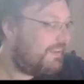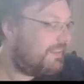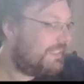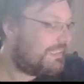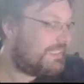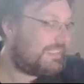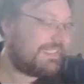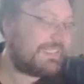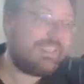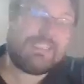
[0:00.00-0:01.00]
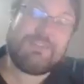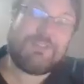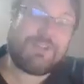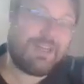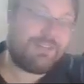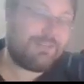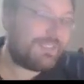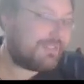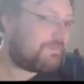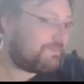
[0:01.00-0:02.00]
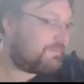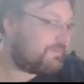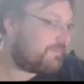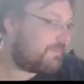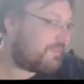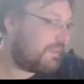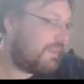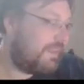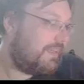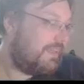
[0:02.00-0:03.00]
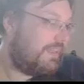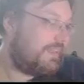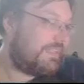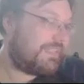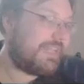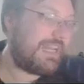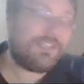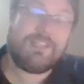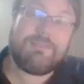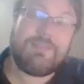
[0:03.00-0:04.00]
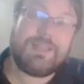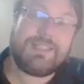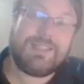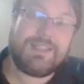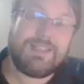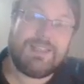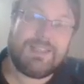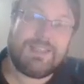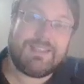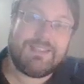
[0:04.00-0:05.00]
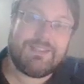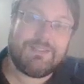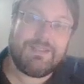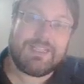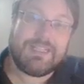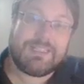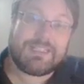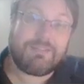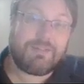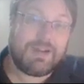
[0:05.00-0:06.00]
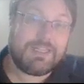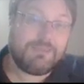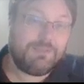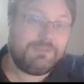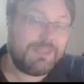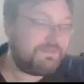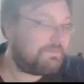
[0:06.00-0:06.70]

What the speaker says: This is the 6 of triangles. This is actually depicting Louisiana's civil rights movement.